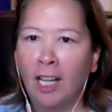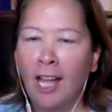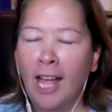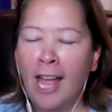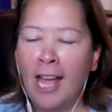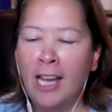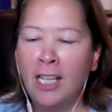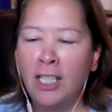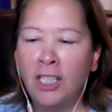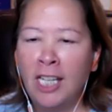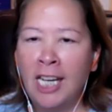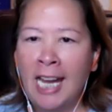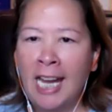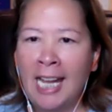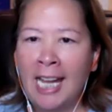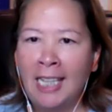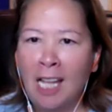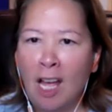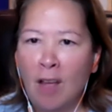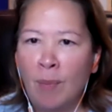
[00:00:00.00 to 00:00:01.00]
And mm. she mm-hmm.
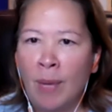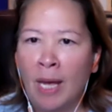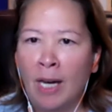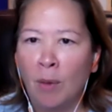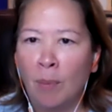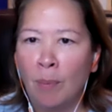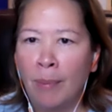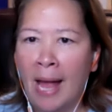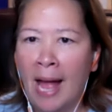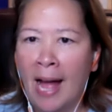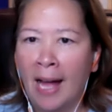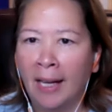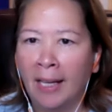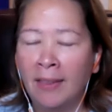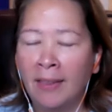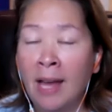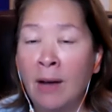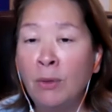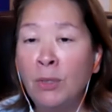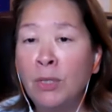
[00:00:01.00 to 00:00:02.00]
handed that medal back.
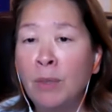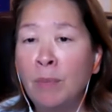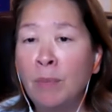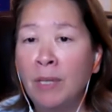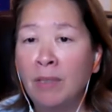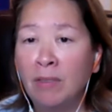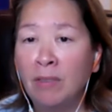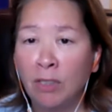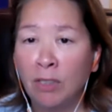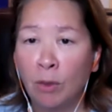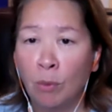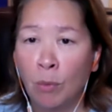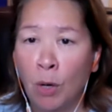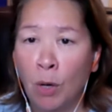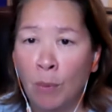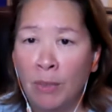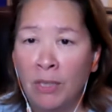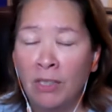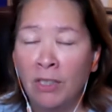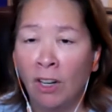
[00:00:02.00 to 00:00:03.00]
And that was the pivotal
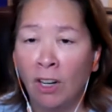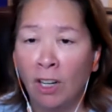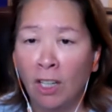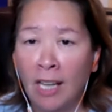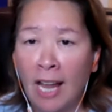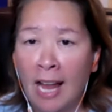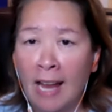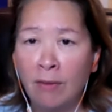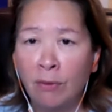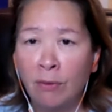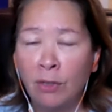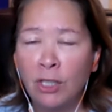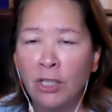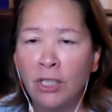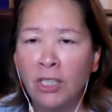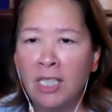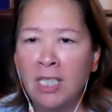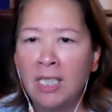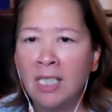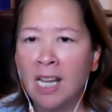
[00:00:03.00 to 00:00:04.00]
moment in her life where
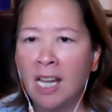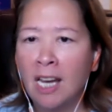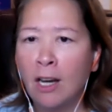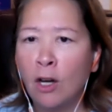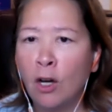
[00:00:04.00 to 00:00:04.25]
she said,